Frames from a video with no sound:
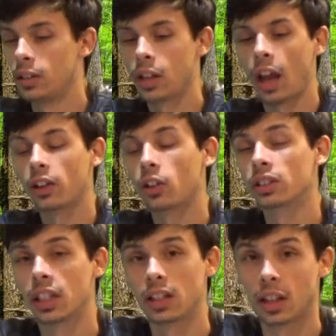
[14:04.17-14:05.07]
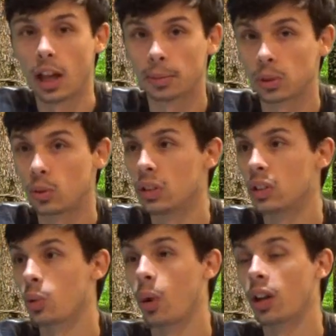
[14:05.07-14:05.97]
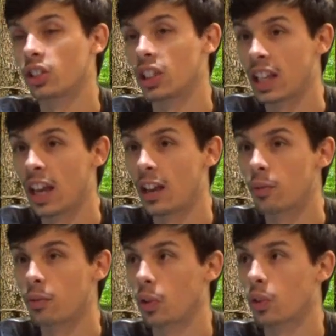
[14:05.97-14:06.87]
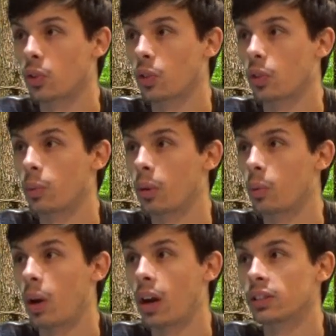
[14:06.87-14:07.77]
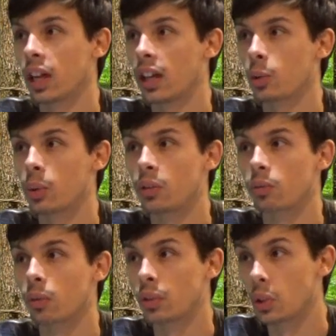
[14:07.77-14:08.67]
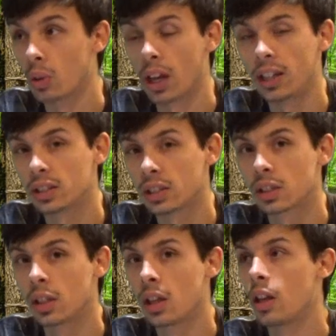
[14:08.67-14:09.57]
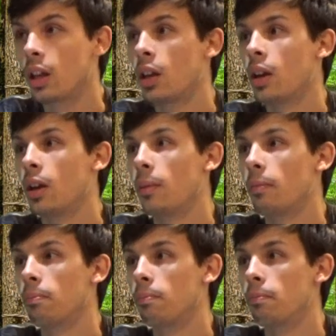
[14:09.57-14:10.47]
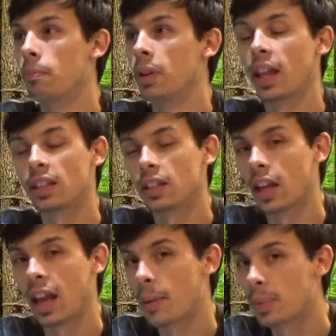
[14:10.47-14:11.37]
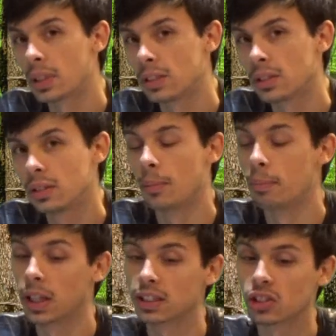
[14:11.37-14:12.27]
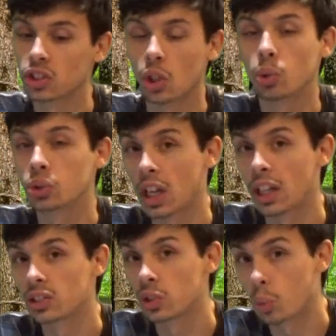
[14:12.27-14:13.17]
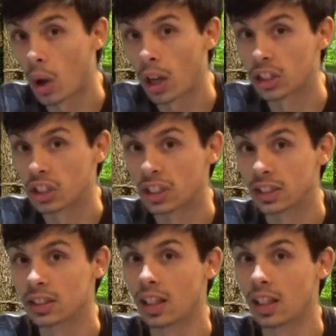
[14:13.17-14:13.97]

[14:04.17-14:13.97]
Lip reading: Yeah, I could have taken the opportunity to watch it again for 31 Wild Halloween Review Nights. But that didn't happen, because I chose not to watch it.